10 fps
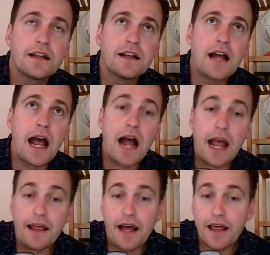
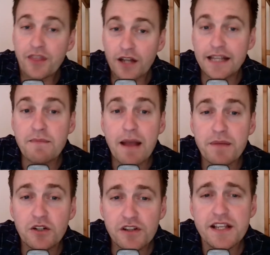I thought they might
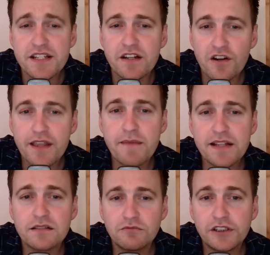be good this year. They
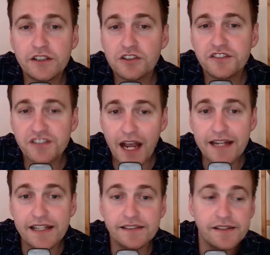made some really good
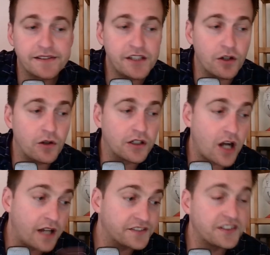signings in,
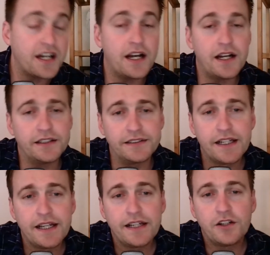Acosta and
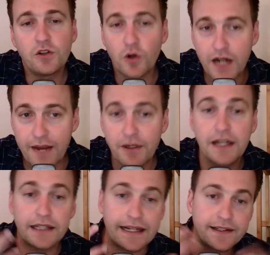Hugo Kuiper.
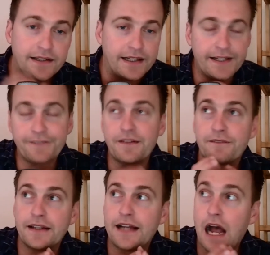Like,
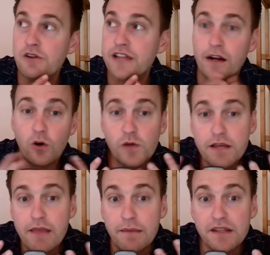I was like,
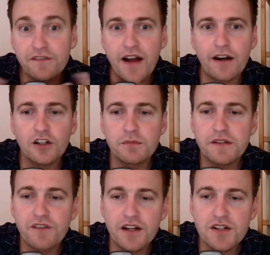okay, maybe the Fire could be
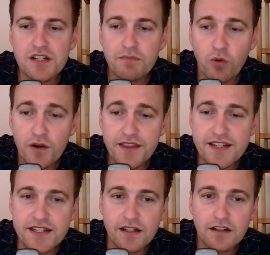fun to support
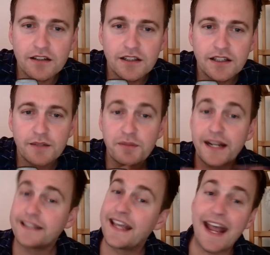this year. But
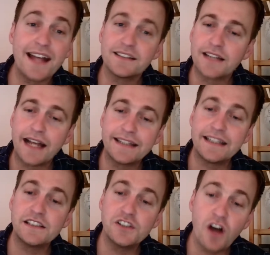I can't. I
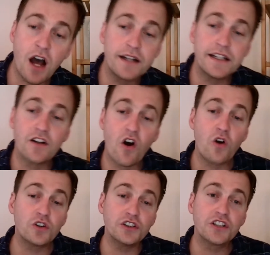cannot, in
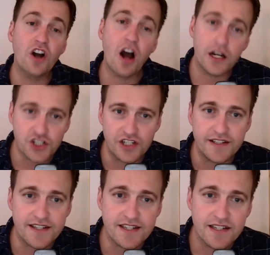all good
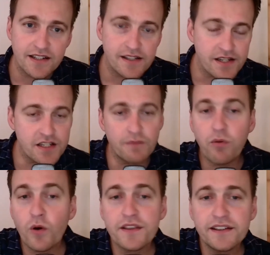conscience,
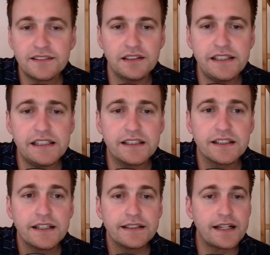support this league
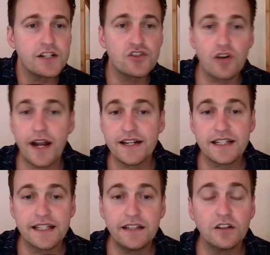that is trying to
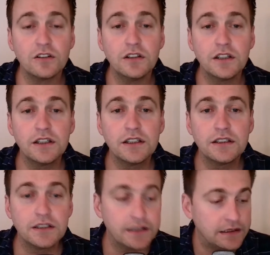kill
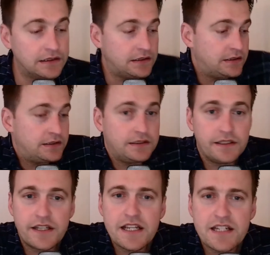
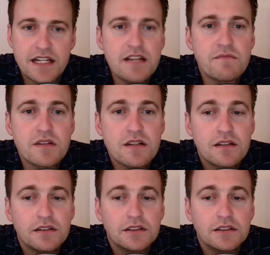these teams.